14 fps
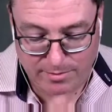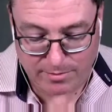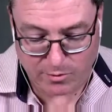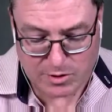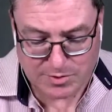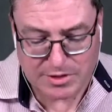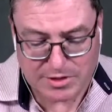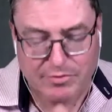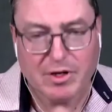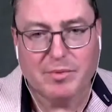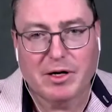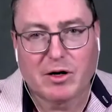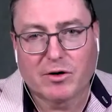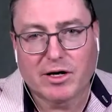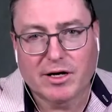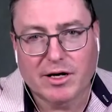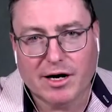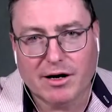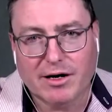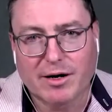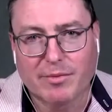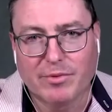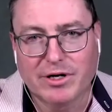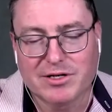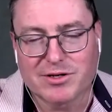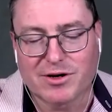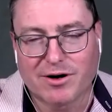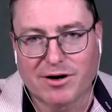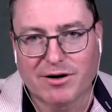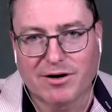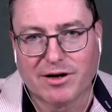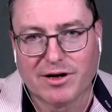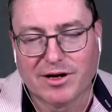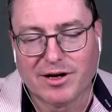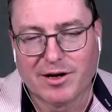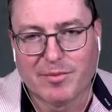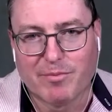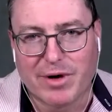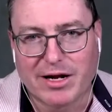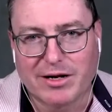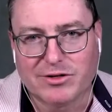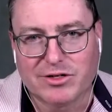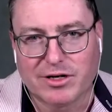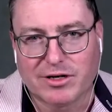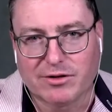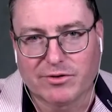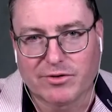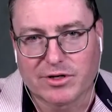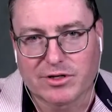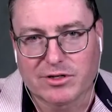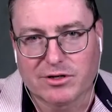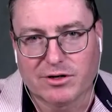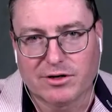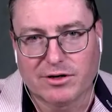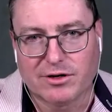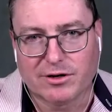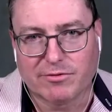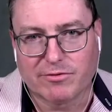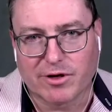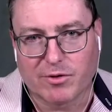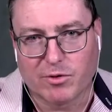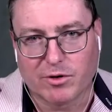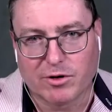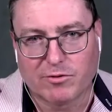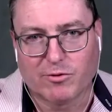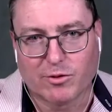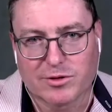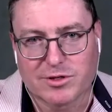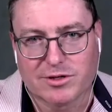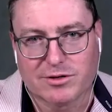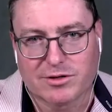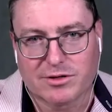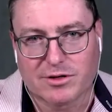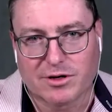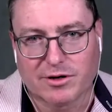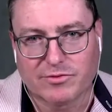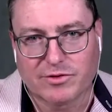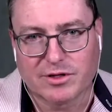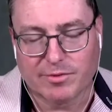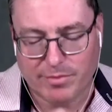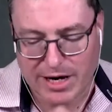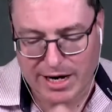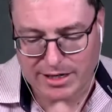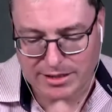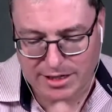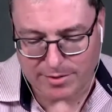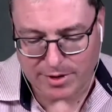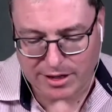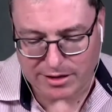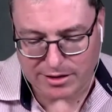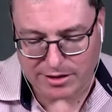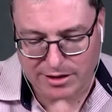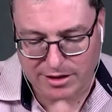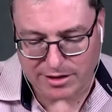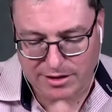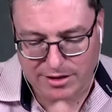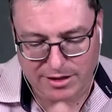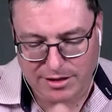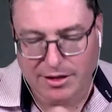We're specifically going to be looking at how companies are managing the return of their workforces after the pandemic, and